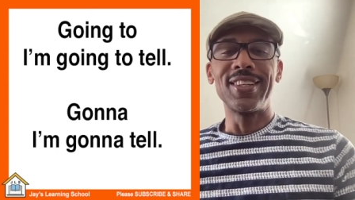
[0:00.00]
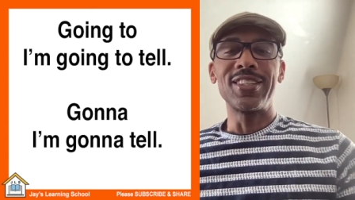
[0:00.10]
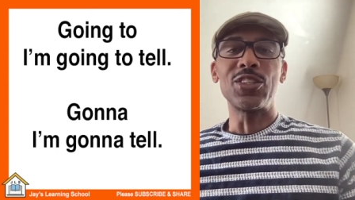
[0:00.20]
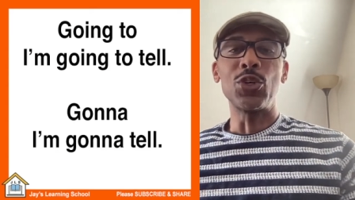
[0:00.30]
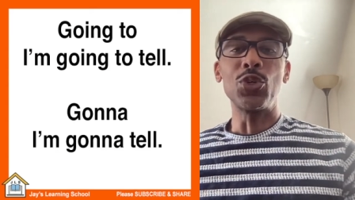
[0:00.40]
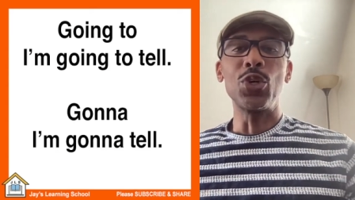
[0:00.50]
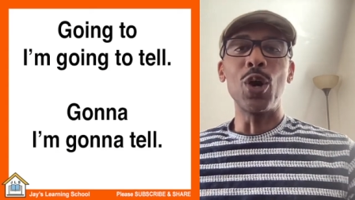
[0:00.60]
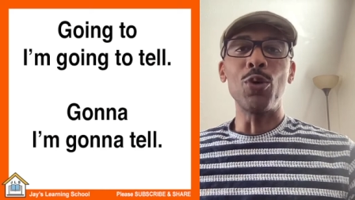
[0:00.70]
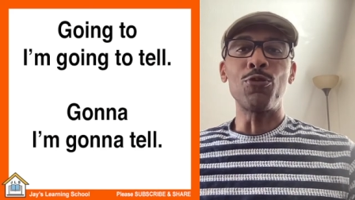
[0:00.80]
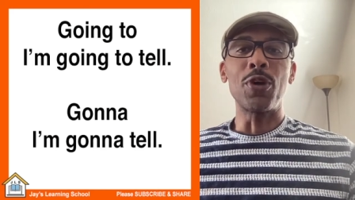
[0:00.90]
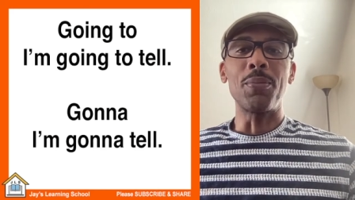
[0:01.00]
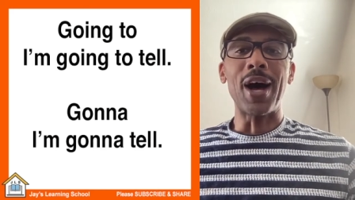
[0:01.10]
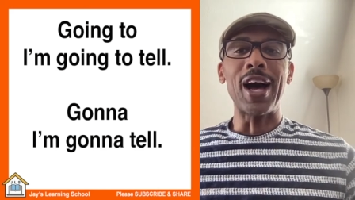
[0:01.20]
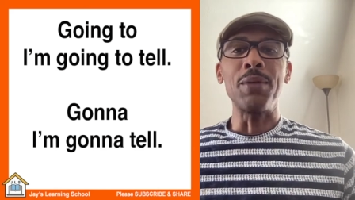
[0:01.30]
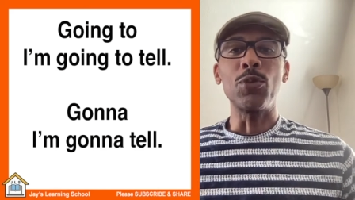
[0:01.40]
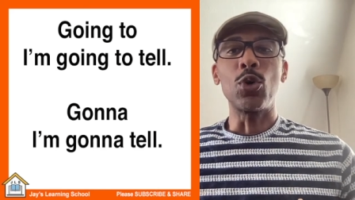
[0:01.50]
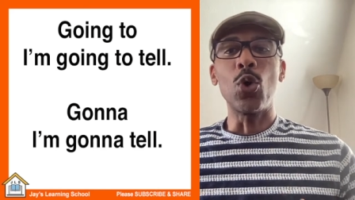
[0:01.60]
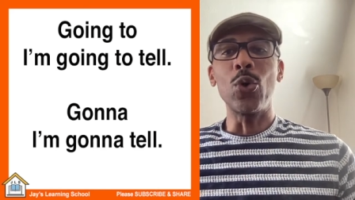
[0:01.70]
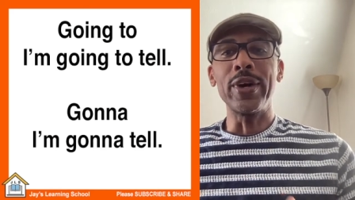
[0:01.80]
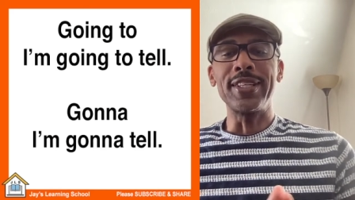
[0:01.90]
So you go from I'm
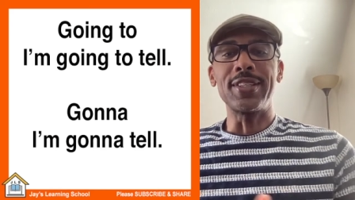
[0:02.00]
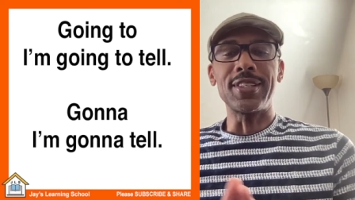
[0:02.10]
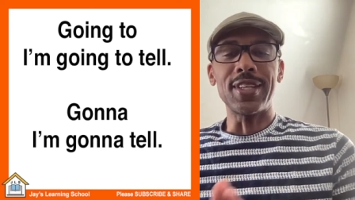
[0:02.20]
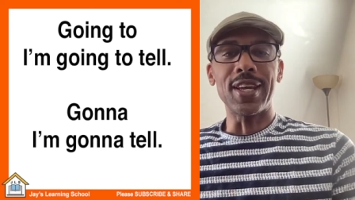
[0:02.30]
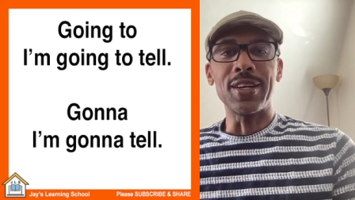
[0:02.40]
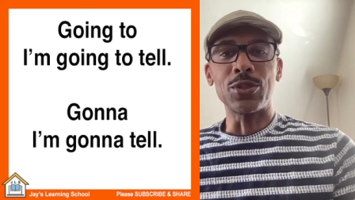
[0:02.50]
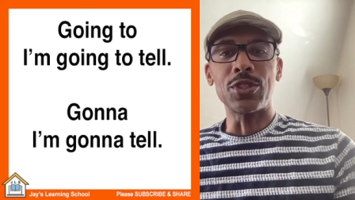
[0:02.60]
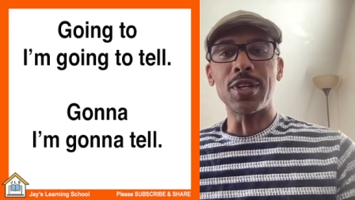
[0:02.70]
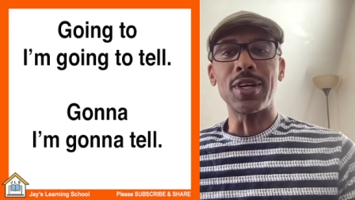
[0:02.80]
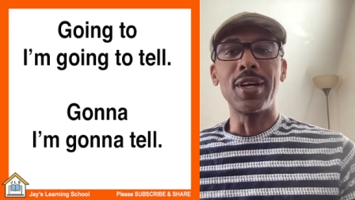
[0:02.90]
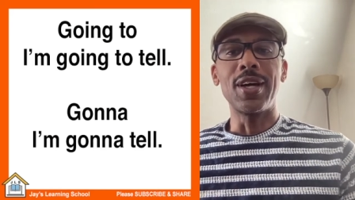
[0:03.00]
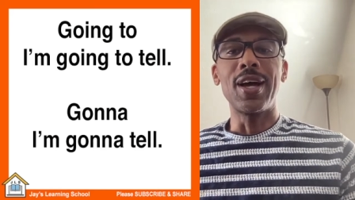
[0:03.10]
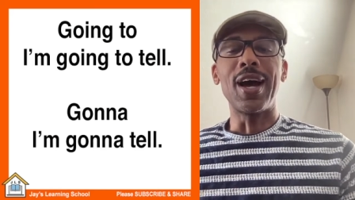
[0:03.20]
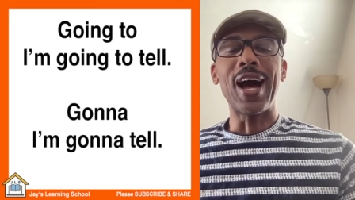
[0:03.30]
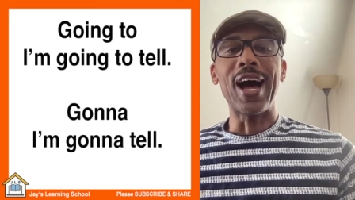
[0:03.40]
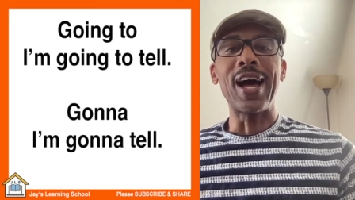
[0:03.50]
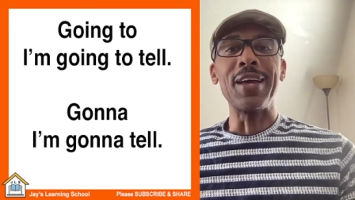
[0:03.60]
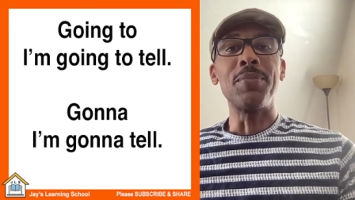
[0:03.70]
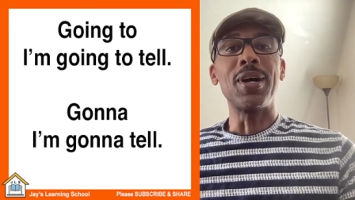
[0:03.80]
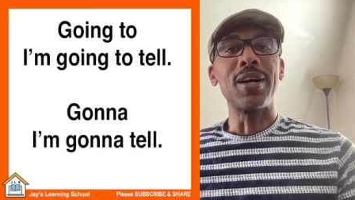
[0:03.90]
going to tell to
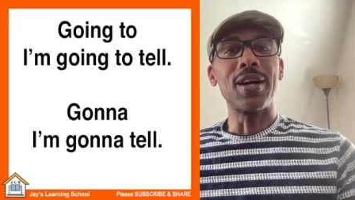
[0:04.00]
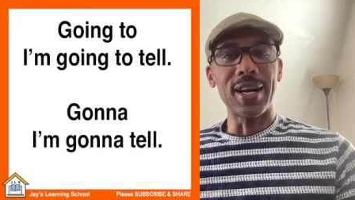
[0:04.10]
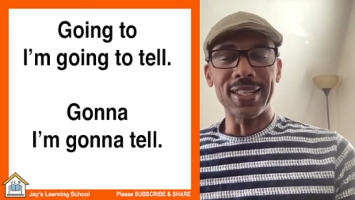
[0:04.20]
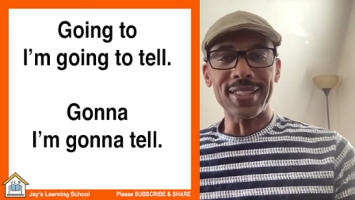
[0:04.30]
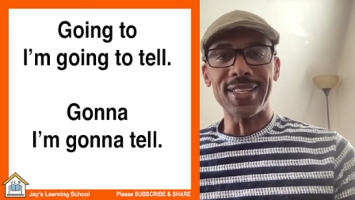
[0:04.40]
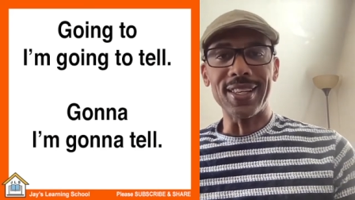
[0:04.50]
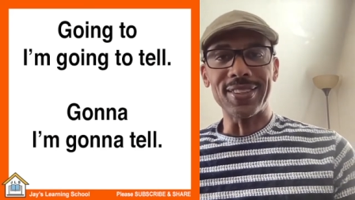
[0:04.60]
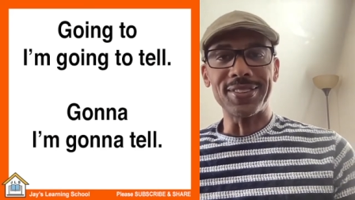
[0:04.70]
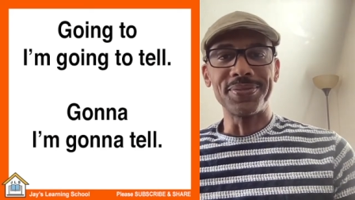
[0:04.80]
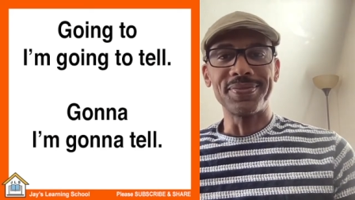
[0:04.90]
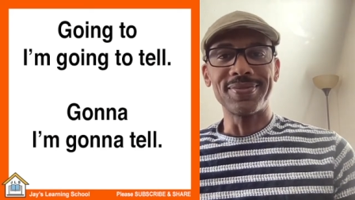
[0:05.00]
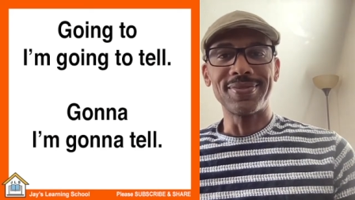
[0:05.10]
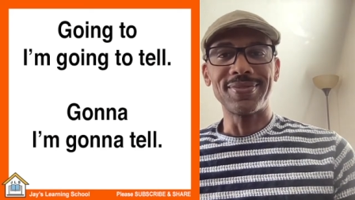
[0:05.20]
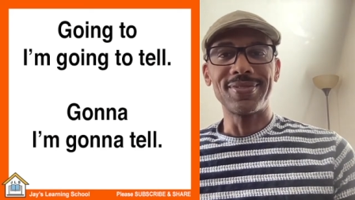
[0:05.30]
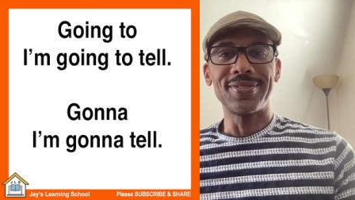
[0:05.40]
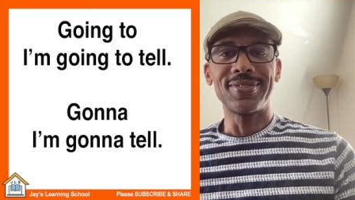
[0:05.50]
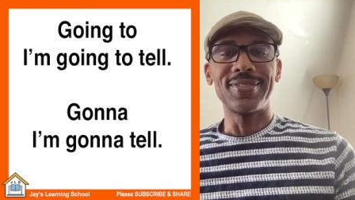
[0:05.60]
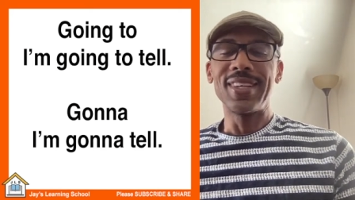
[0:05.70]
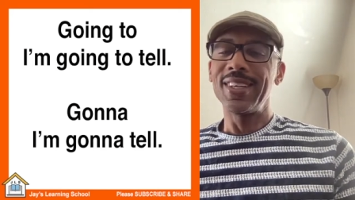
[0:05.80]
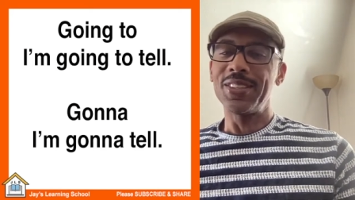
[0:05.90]
I'm gonna tell.
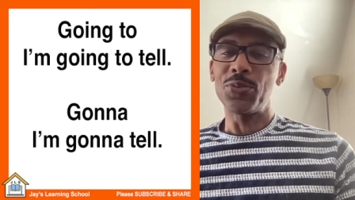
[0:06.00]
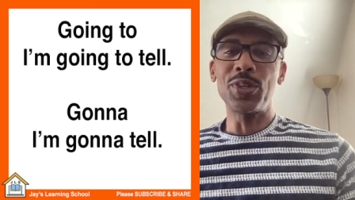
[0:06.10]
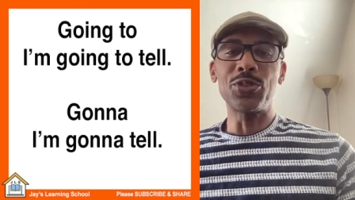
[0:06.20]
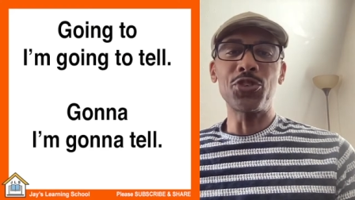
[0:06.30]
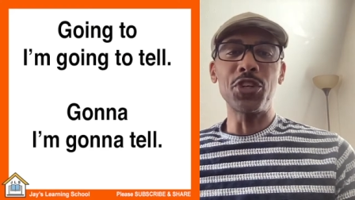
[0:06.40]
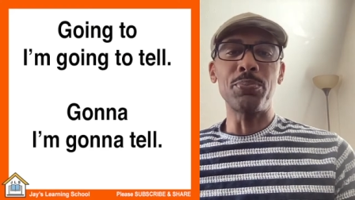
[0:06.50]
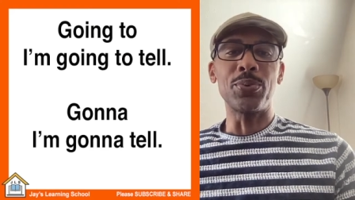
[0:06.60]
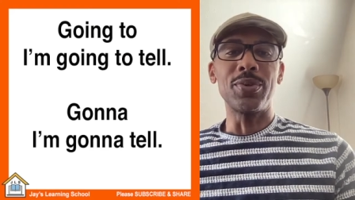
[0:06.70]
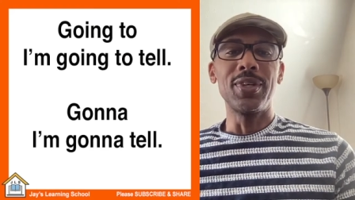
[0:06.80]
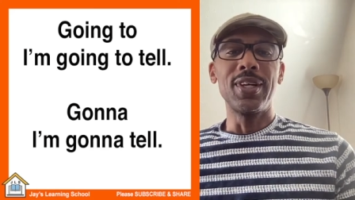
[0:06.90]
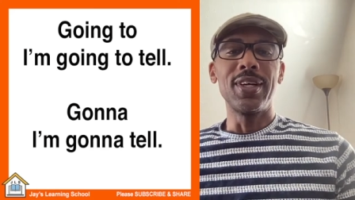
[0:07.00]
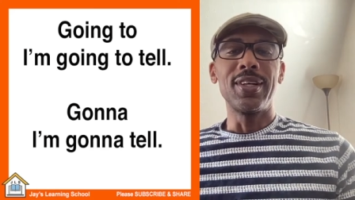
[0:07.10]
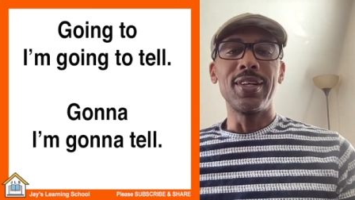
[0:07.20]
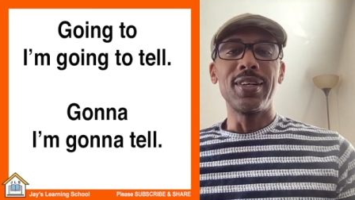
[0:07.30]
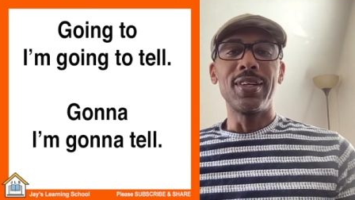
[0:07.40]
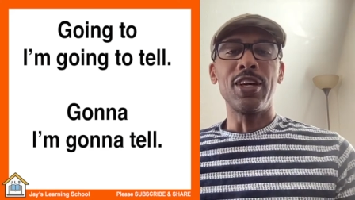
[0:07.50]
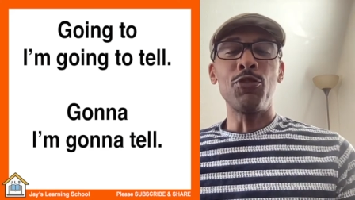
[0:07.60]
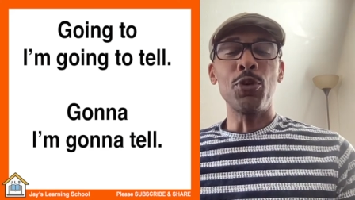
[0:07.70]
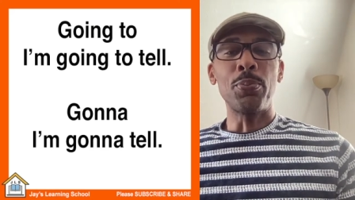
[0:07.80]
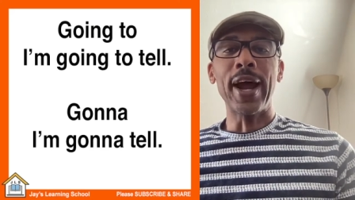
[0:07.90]
It's real simple. If
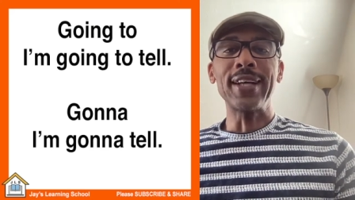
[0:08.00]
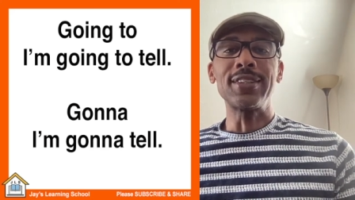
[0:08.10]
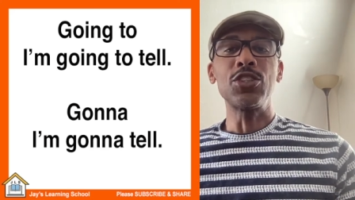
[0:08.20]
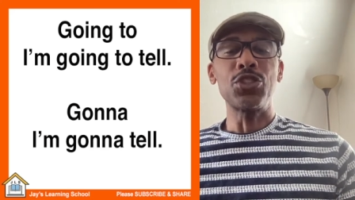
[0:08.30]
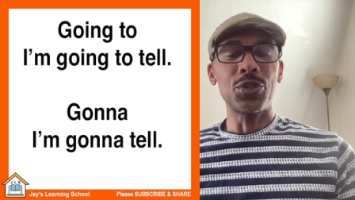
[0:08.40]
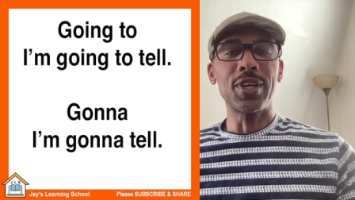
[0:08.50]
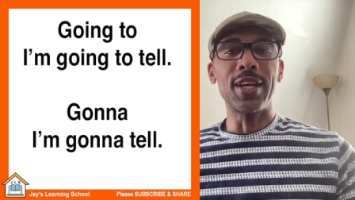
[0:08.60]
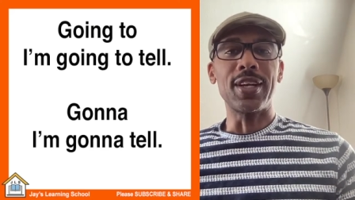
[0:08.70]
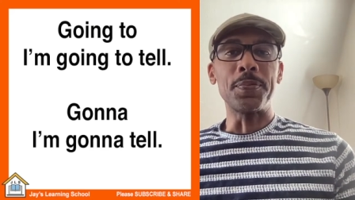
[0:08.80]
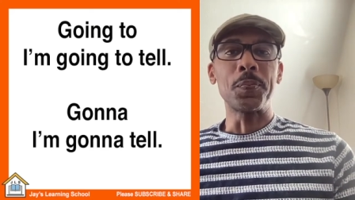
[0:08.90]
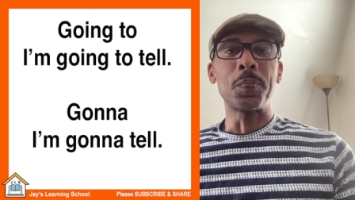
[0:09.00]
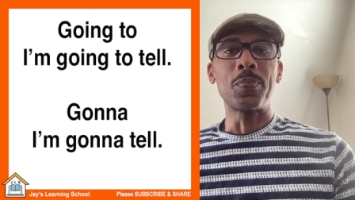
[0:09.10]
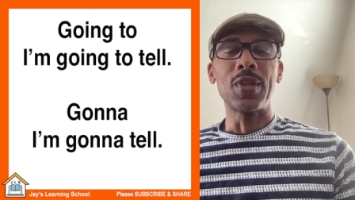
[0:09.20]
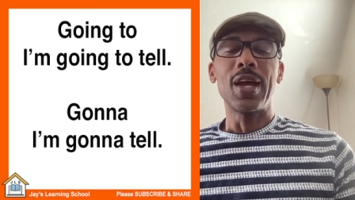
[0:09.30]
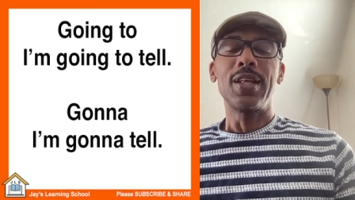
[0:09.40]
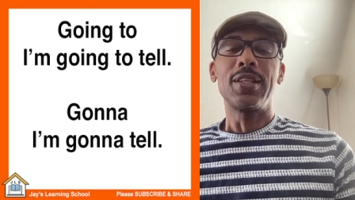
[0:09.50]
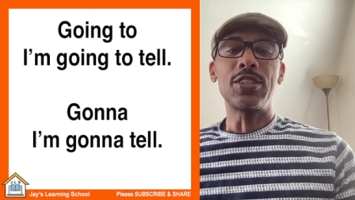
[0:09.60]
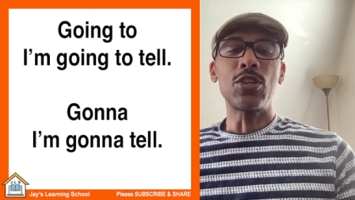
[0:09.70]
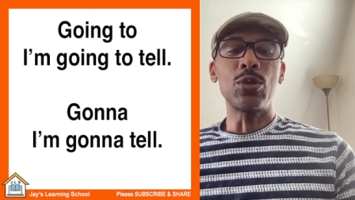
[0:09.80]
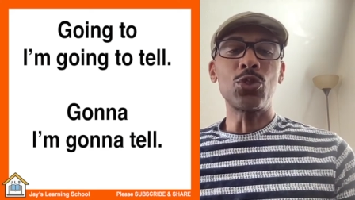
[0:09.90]
you practice, you'll get it. Let's
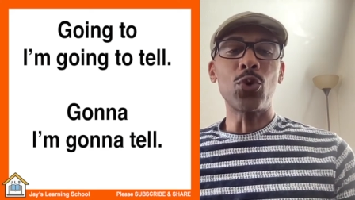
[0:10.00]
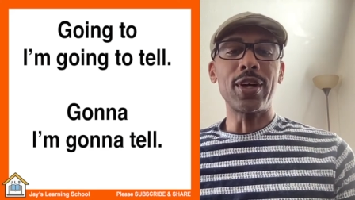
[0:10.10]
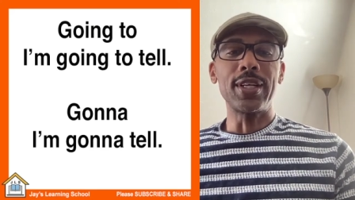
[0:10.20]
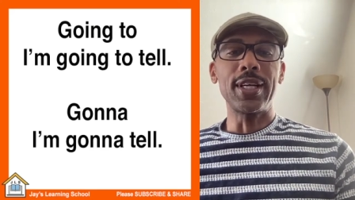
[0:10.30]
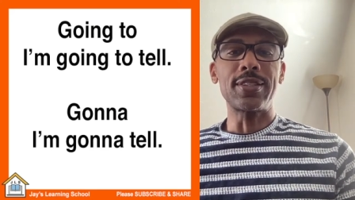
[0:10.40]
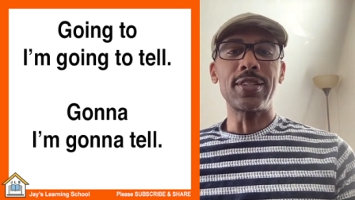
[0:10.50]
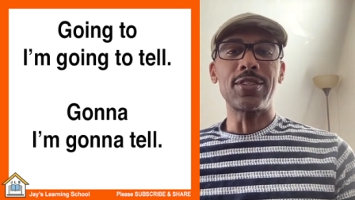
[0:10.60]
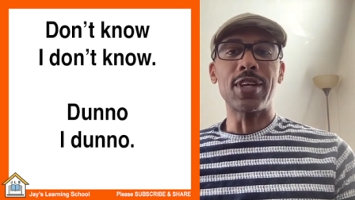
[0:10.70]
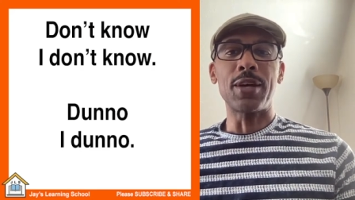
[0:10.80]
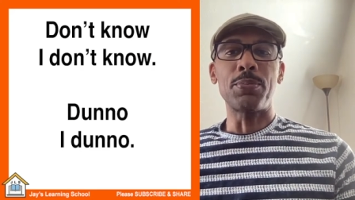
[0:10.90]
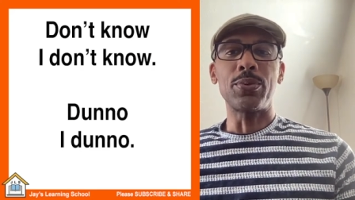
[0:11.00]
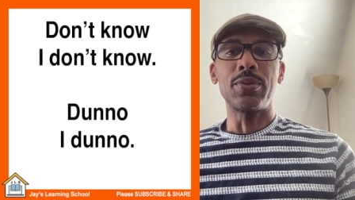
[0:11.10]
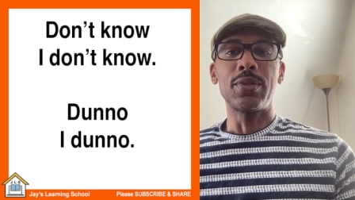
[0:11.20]
go to our next example.